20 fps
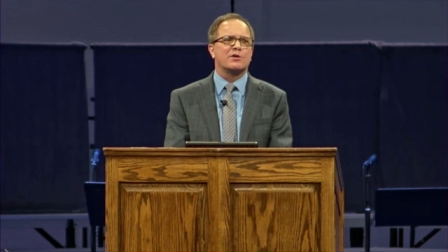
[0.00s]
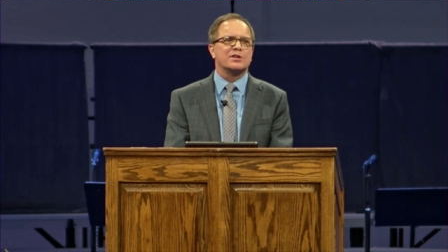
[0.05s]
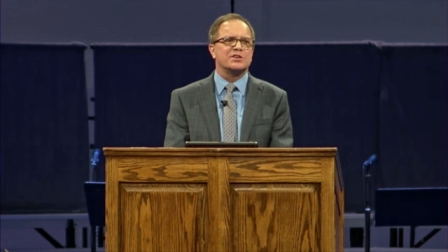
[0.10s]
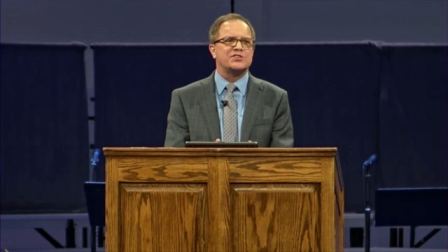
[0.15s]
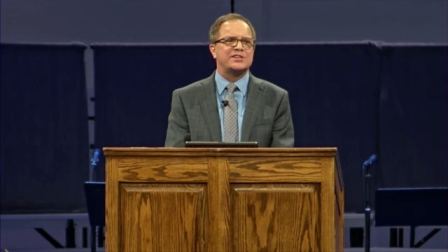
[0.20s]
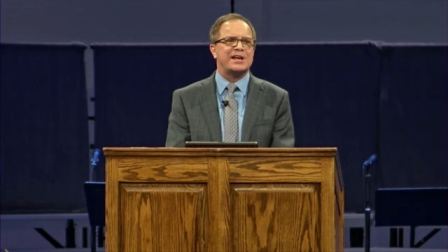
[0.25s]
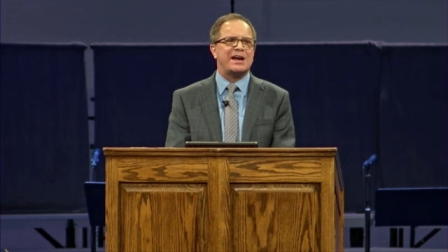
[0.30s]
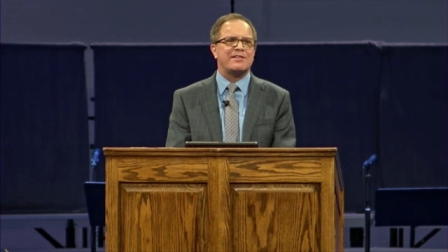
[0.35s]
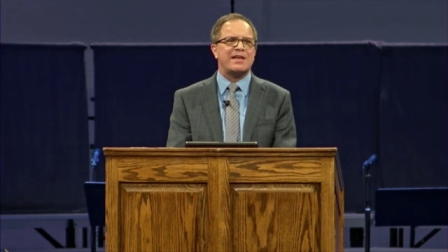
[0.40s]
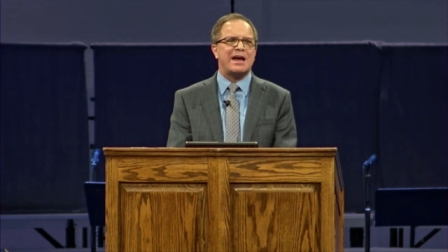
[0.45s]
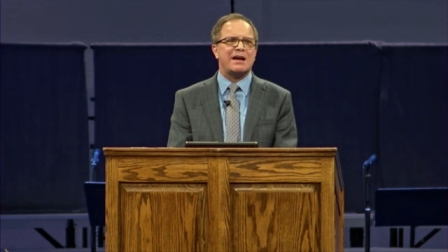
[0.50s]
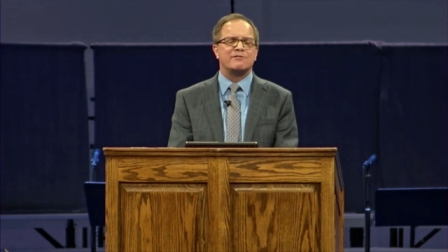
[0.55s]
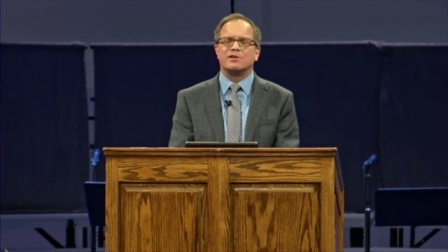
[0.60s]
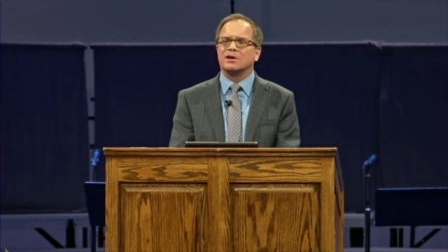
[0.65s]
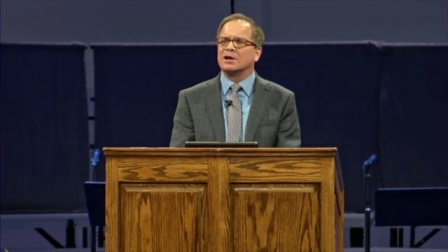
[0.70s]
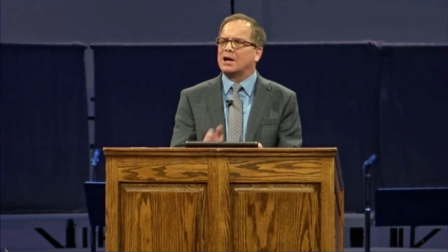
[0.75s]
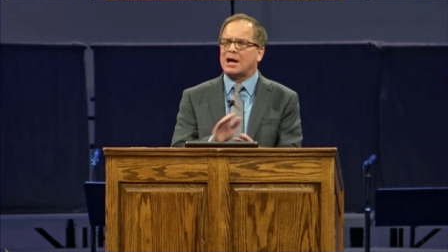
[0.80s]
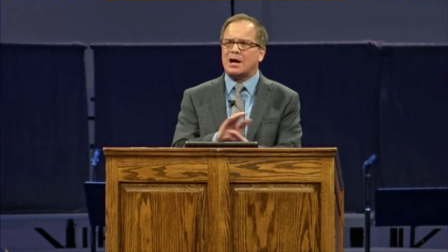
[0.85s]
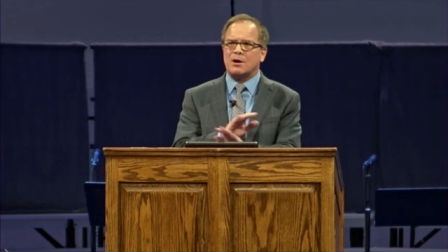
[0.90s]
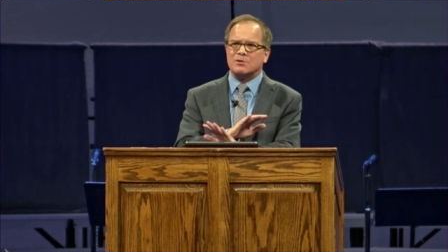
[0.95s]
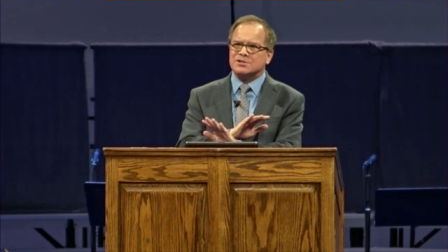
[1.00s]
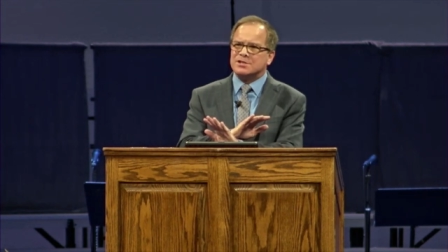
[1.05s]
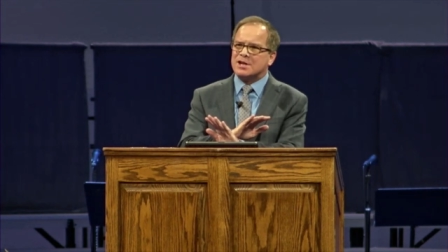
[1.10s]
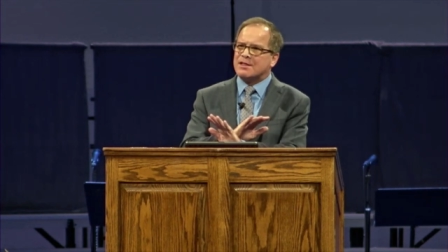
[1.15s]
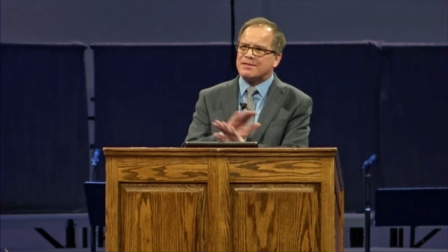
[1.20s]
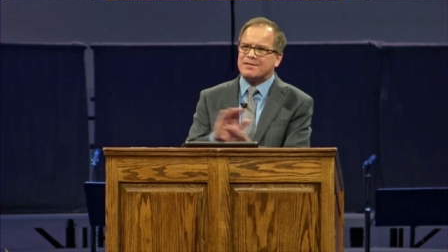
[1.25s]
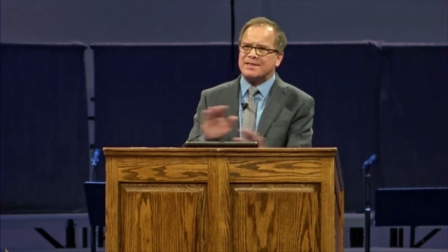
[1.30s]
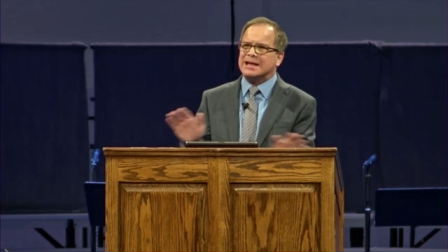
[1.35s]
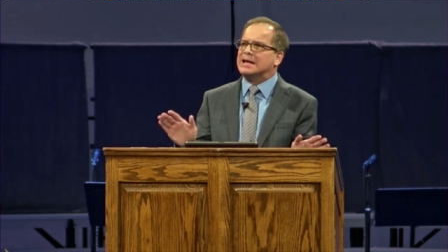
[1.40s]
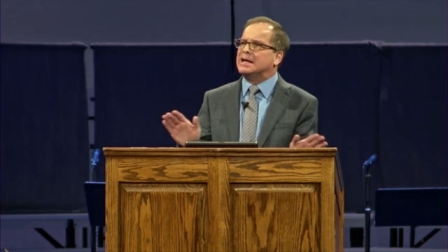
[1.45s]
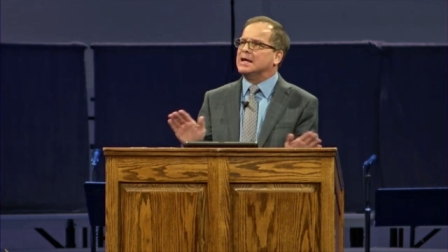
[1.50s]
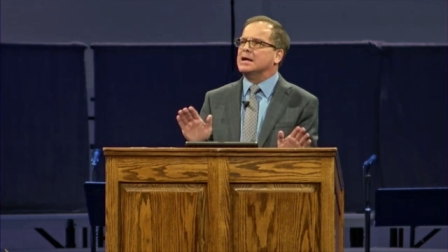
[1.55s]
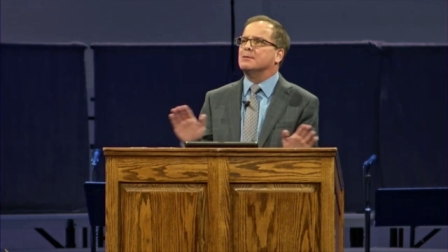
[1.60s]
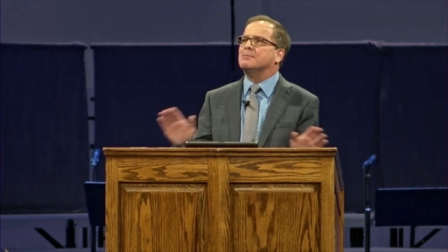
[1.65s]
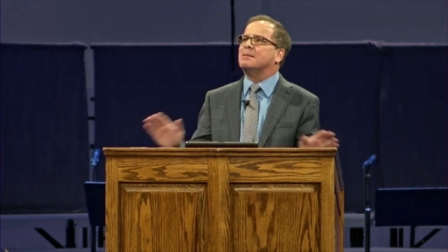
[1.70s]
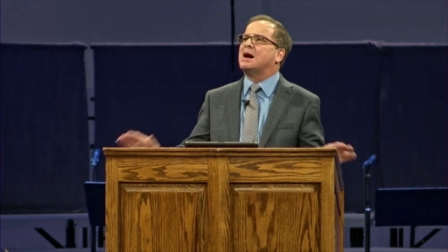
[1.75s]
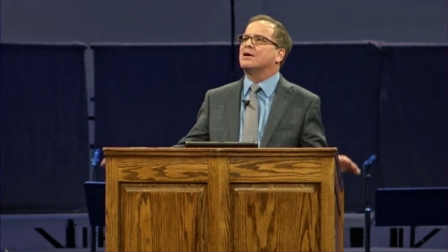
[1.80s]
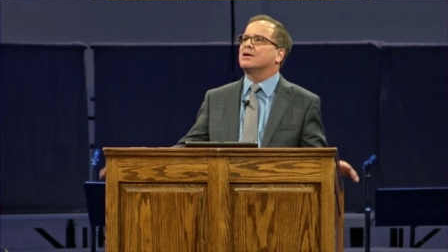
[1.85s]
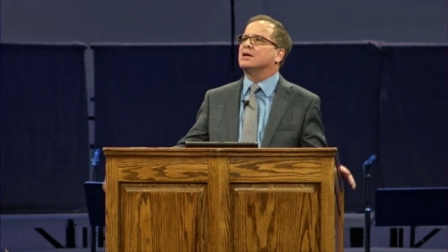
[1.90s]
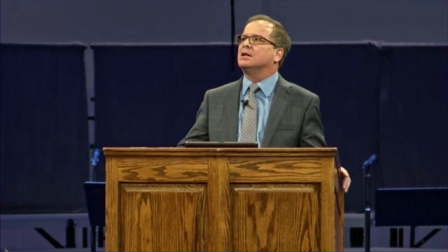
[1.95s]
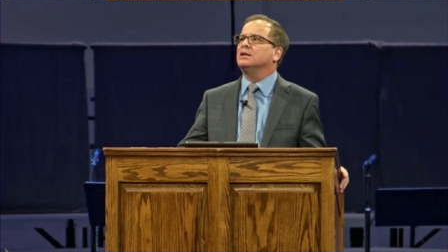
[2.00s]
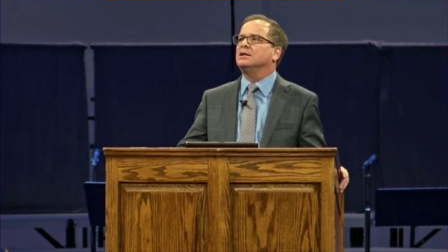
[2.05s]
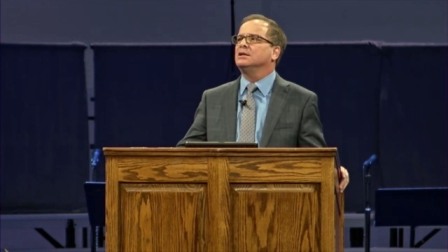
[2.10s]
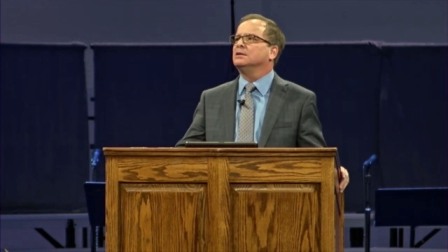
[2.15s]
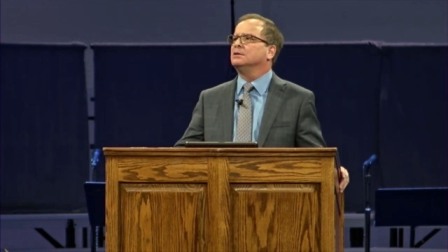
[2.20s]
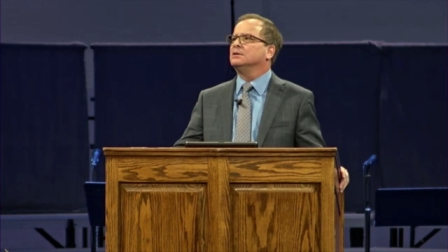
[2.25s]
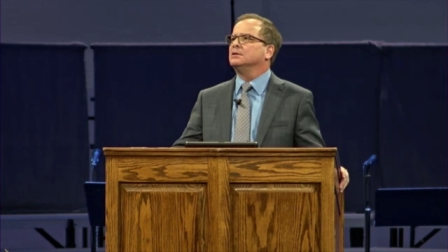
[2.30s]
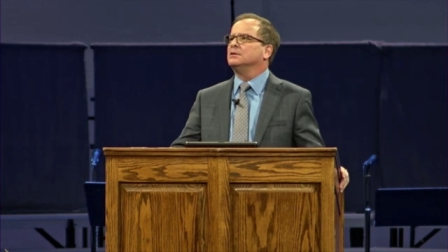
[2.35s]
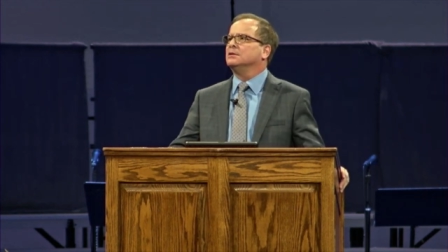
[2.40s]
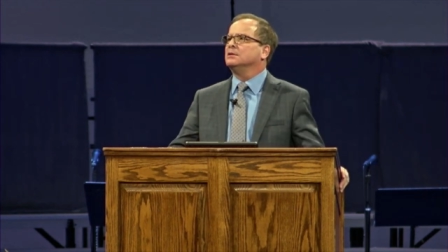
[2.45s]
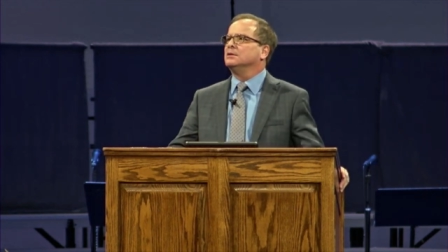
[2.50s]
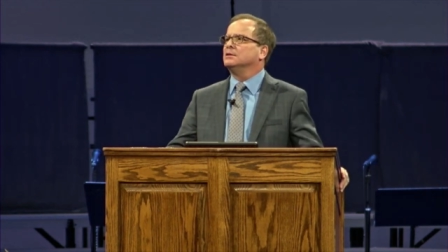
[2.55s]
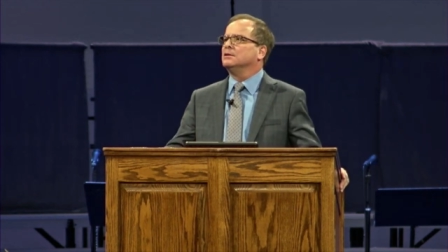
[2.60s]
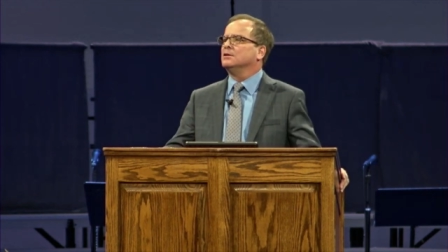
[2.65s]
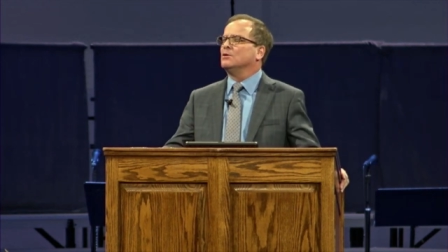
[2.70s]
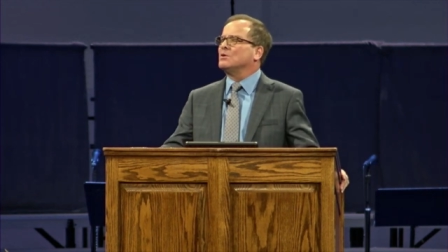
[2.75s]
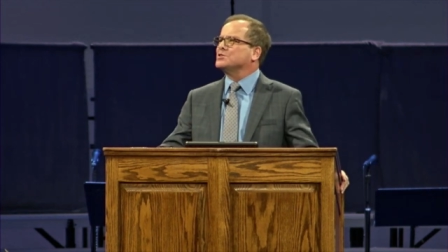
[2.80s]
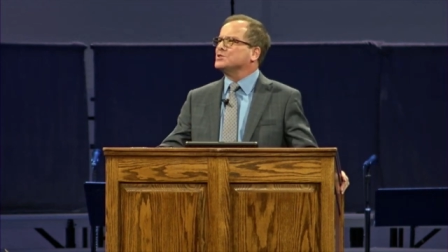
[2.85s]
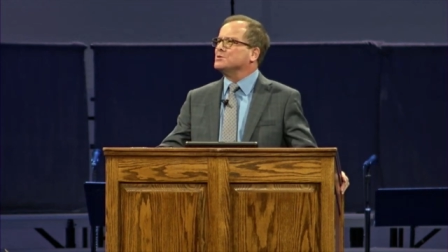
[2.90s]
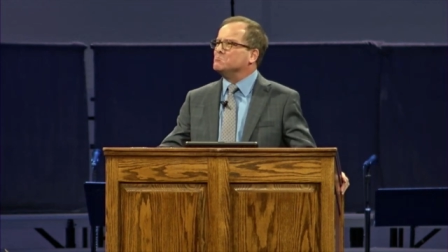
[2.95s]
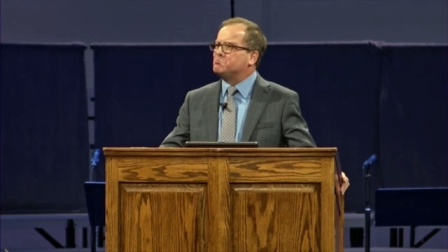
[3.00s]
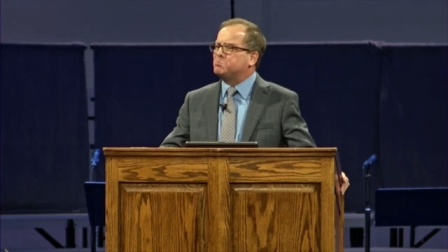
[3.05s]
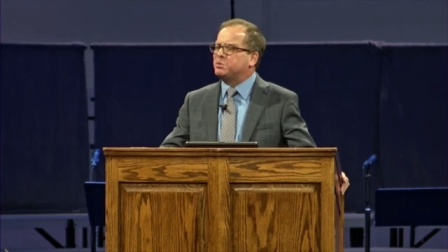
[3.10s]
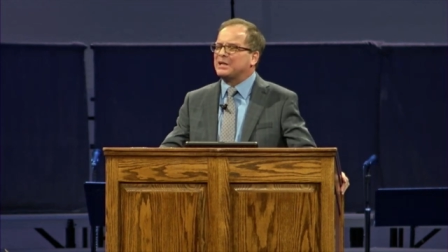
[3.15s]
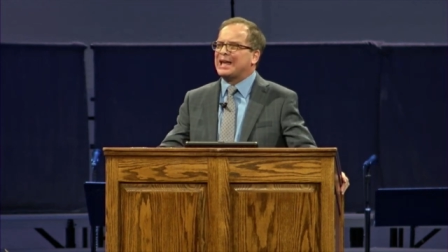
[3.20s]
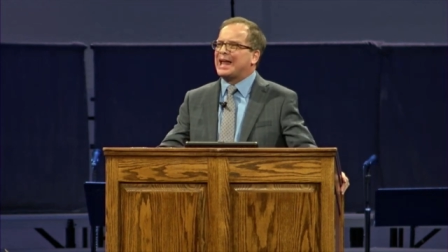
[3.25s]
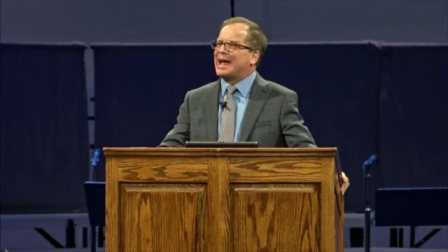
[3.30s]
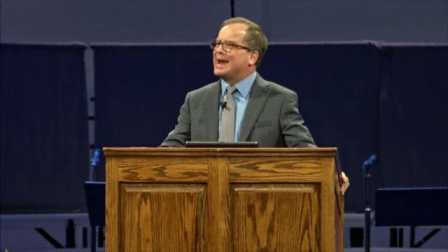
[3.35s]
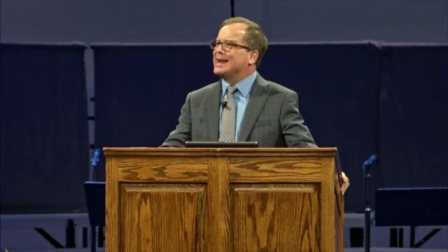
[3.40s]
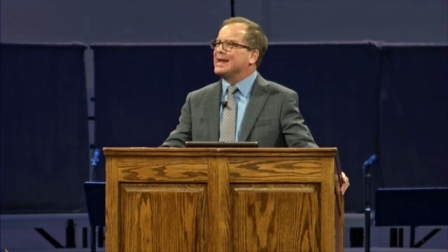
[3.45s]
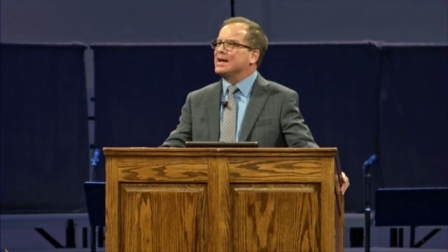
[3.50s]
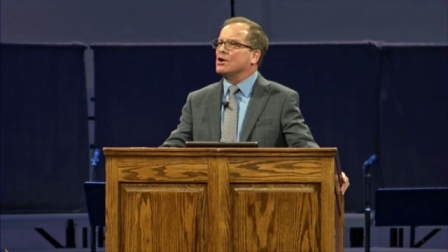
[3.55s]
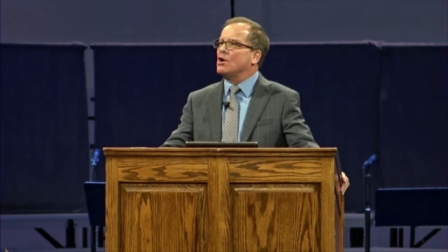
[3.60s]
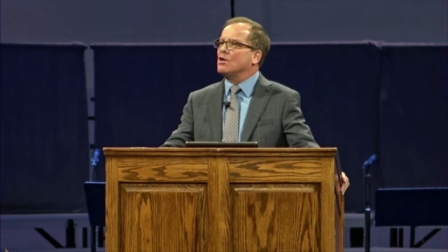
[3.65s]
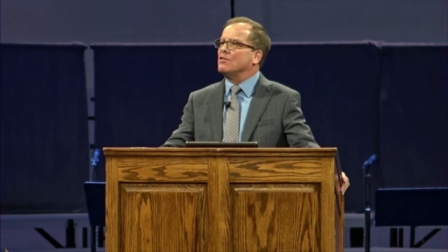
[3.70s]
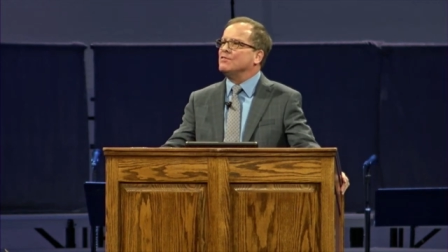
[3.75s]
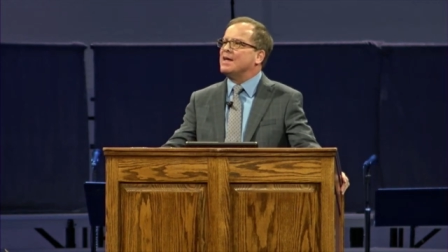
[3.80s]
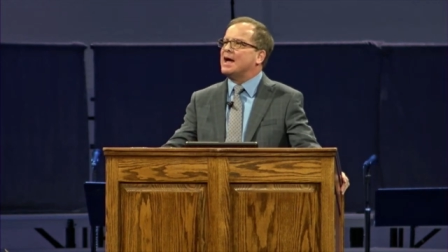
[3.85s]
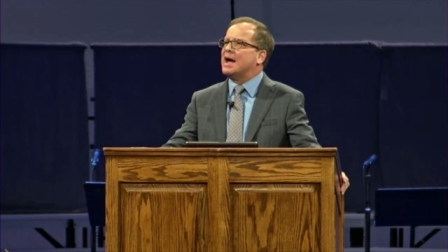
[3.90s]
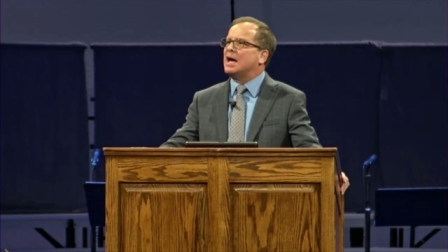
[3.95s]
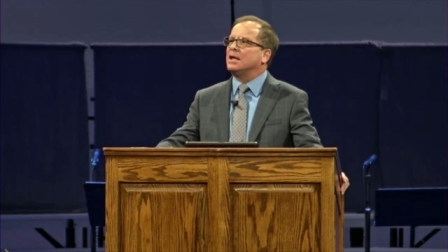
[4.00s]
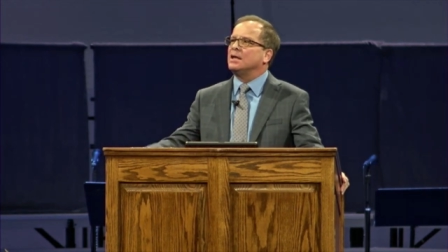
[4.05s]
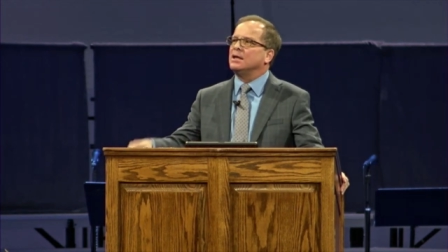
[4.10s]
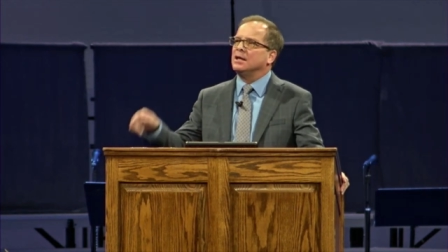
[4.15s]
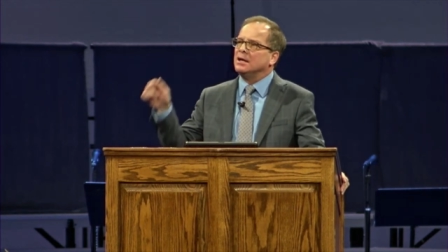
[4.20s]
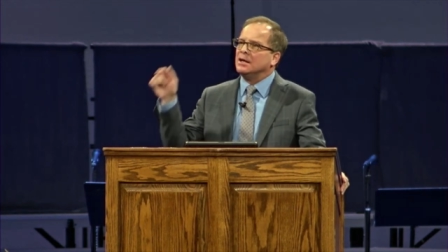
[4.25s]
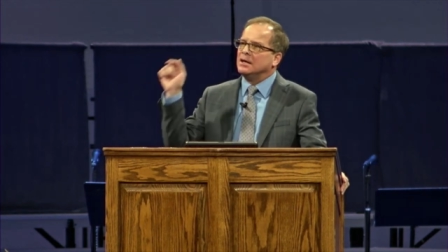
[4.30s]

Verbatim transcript: to South Africa. I was not thinking about it, wasn't planning on that.